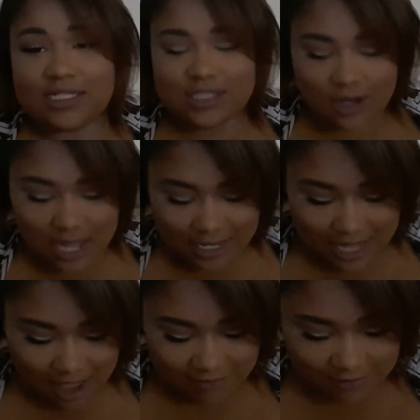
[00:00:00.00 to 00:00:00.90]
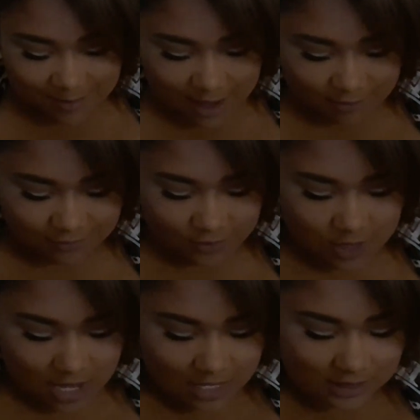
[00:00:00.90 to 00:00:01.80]
that's all I got from ELF,
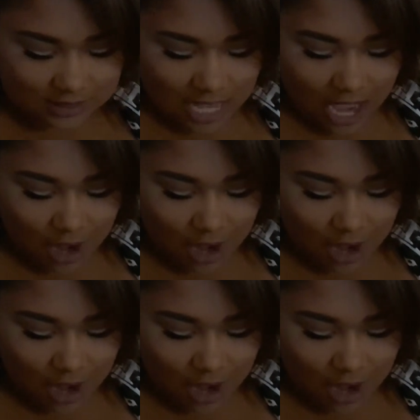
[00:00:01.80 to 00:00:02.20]
you guys.